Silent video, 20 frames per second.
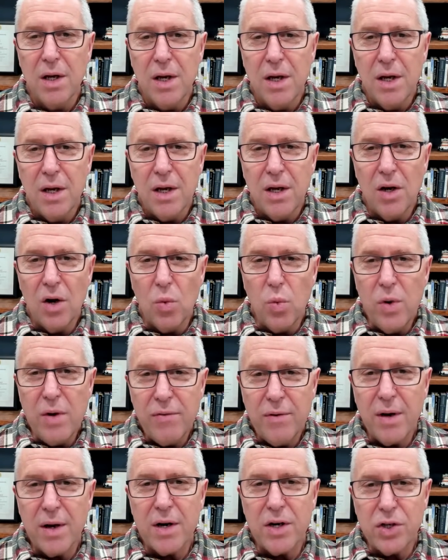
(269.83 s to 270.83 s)
we've
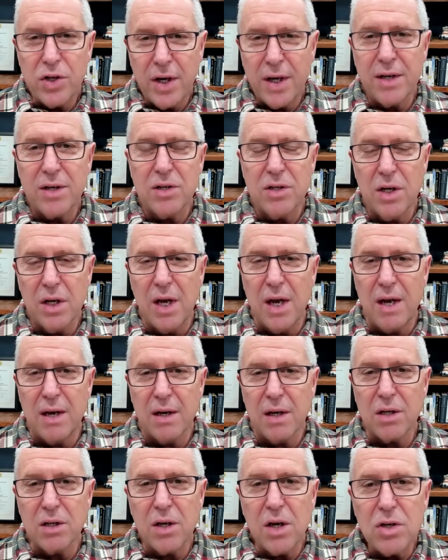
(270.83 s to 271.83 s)
got a chance to gain
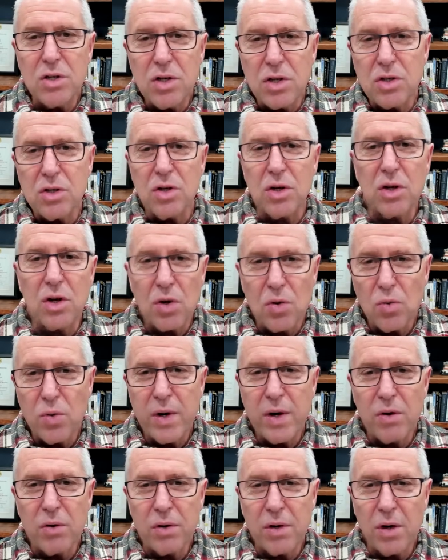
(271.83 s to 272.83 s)
it because it's a
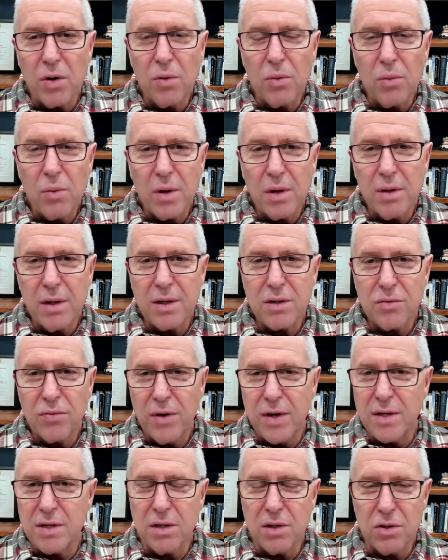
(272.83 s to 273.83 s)
career. Let's
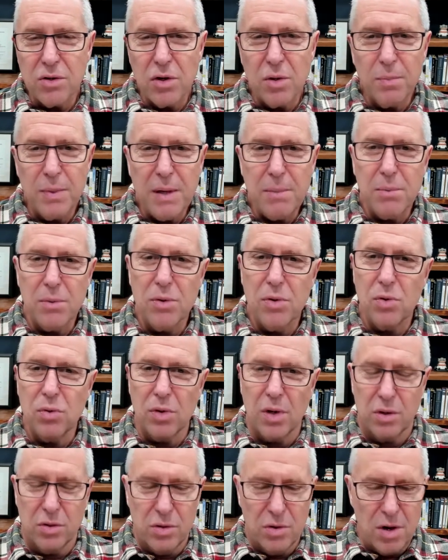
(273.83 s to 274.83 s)
face it, there are people who
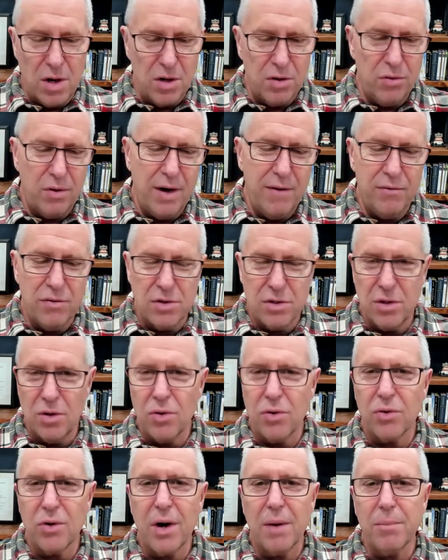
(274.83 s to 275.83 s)
are truck drivers,
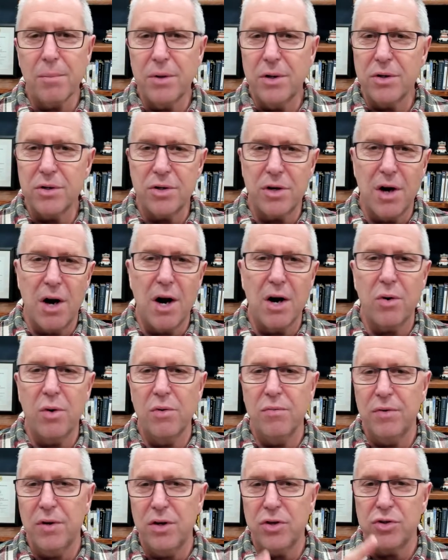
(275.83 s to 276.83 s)
loader operators, concrete
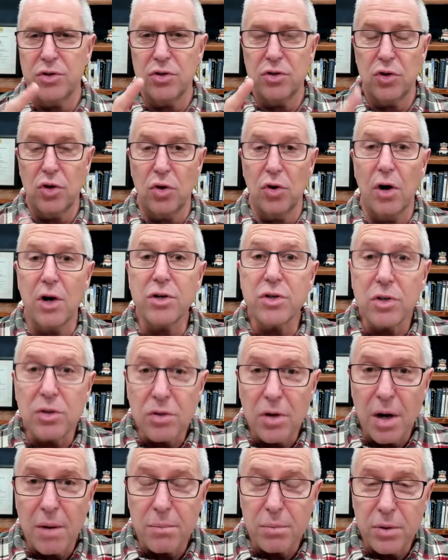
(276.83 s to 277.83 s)
finishers,
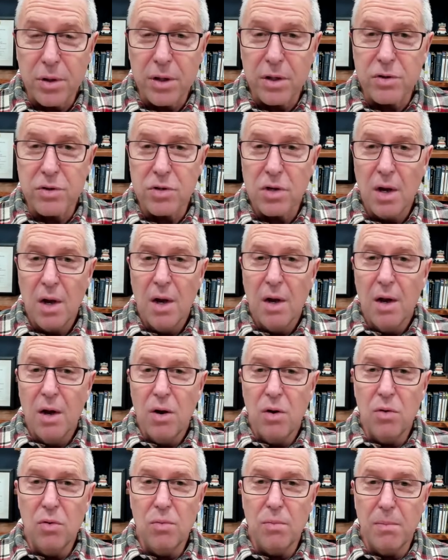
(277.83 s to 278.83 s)
crusher operators
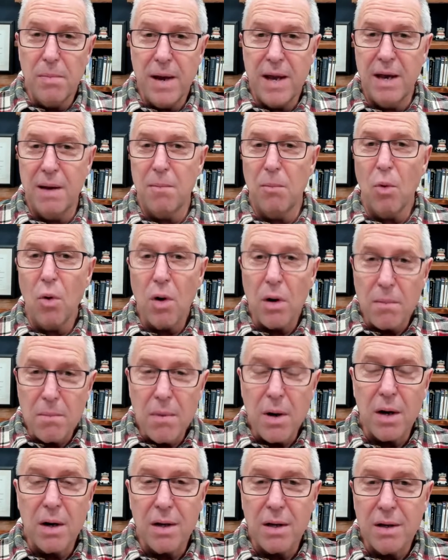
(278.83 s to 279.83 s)
who make more
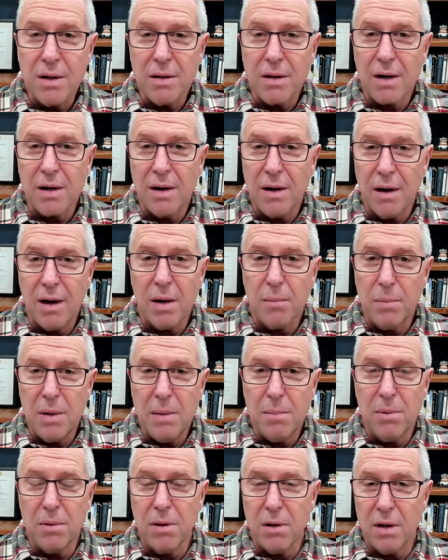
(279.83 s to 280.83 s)
money than a lot of
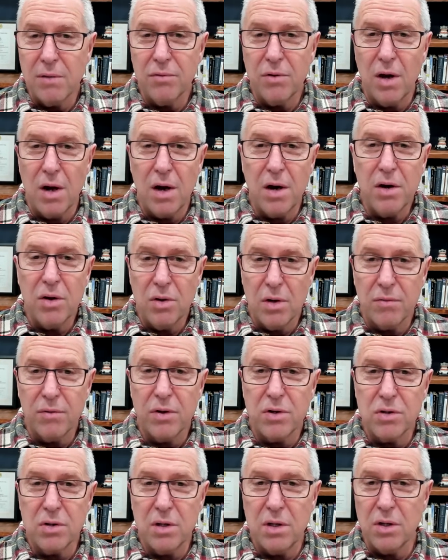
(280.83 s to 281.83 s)
people that have gone to
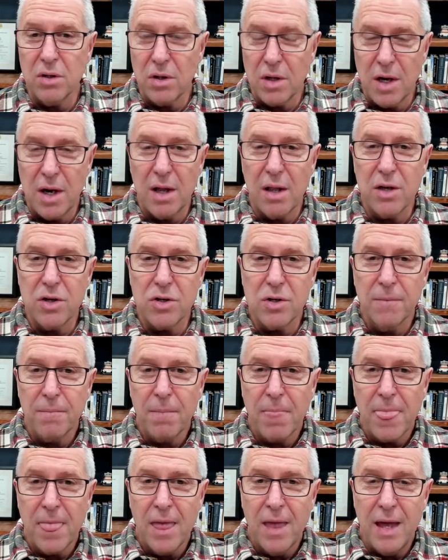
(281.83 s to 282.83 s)
university or college,
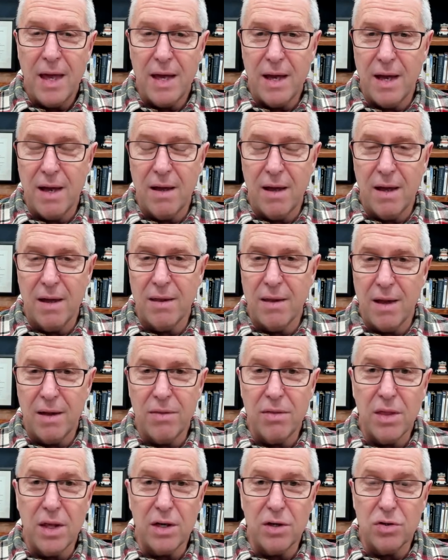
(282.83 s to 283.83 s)

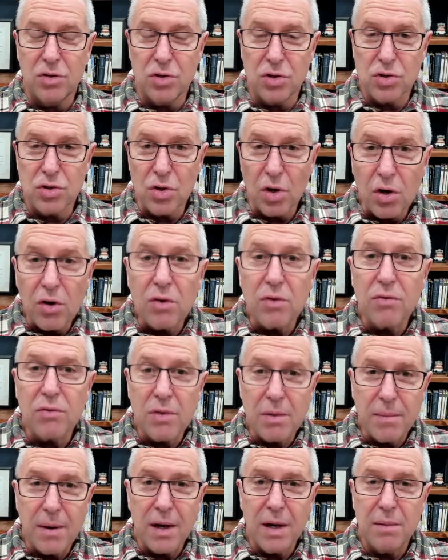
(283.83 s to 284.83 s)
and they deserve the
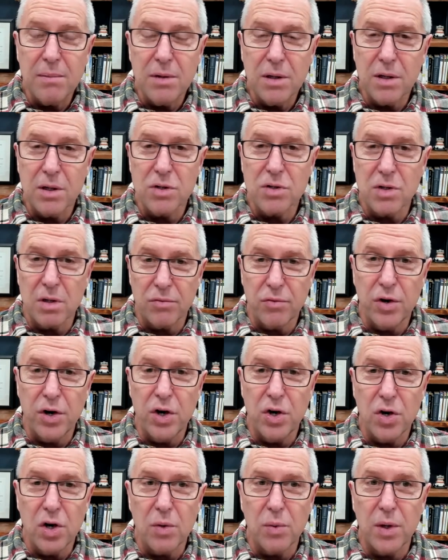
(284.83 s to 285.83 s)
money because they're very
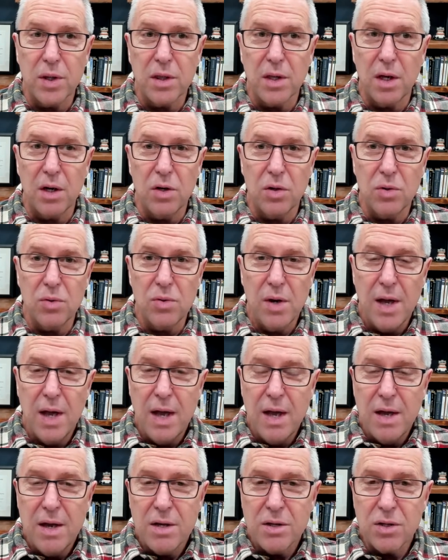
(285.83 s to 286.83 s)
good at what they do.
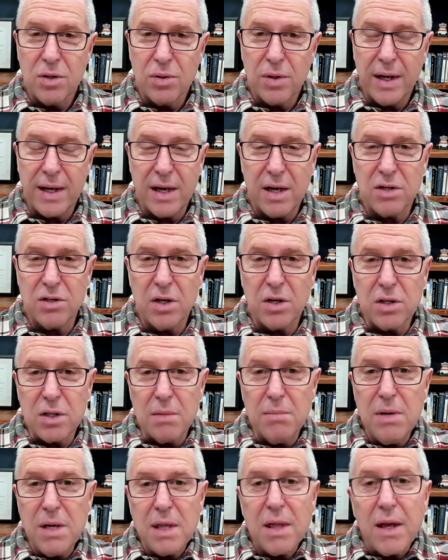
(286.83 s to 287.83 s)
So like I say, to
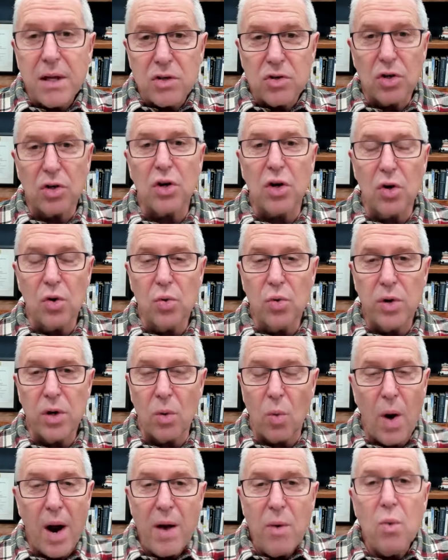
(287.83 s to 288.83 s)
me, that's a career.
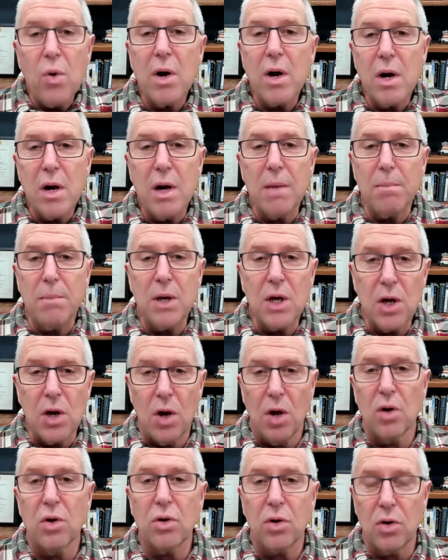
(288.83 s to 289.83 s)
Why wouldn't it be
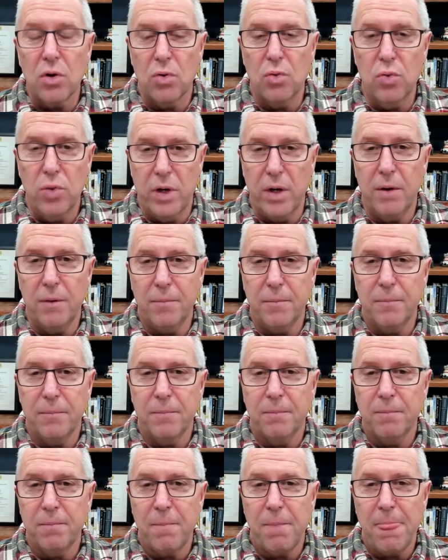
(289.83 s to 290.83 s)
called a career?
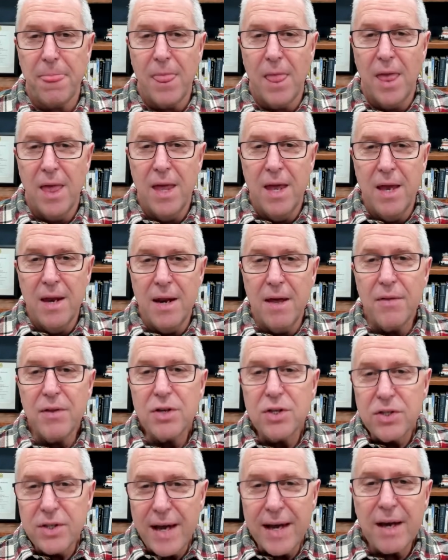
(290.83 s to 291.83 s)
Now, the
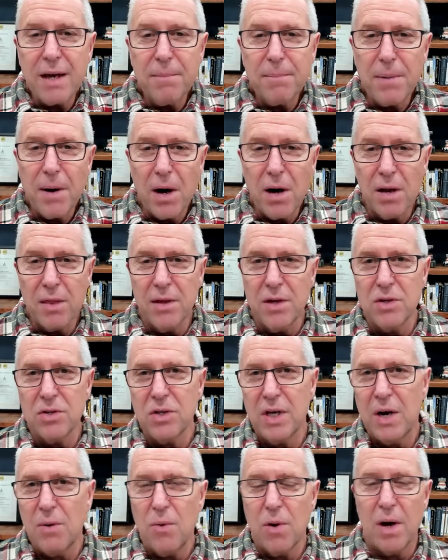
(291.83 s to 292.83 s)
second part of this
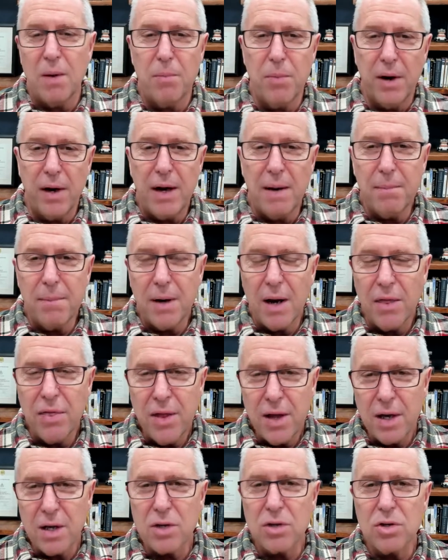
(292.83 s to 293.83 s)
that I want to bring up, and I
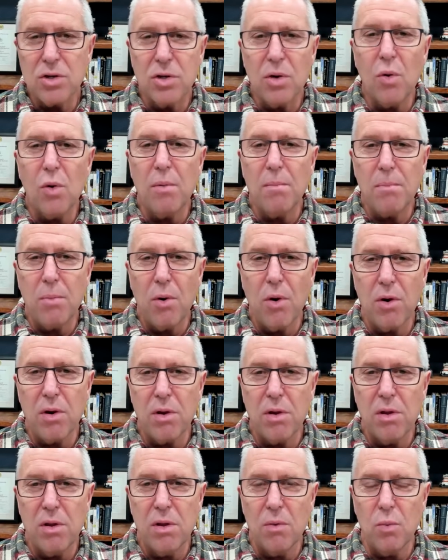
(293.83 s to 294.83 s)
think it's so
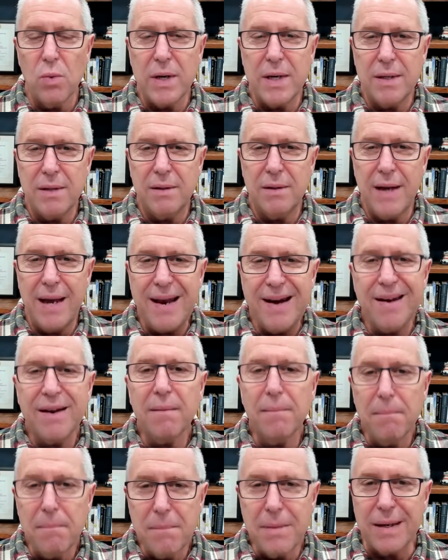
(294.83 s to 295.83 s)
important that we tend to
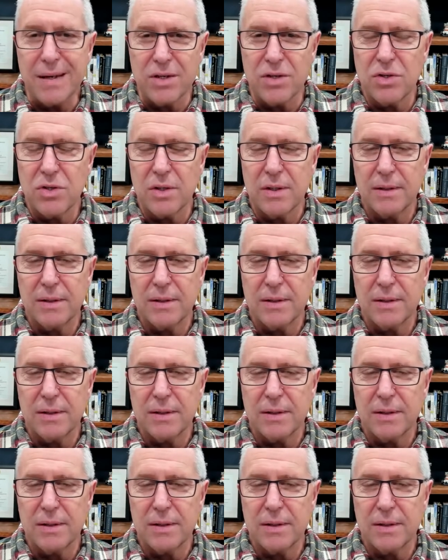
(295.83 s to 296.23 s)
miss,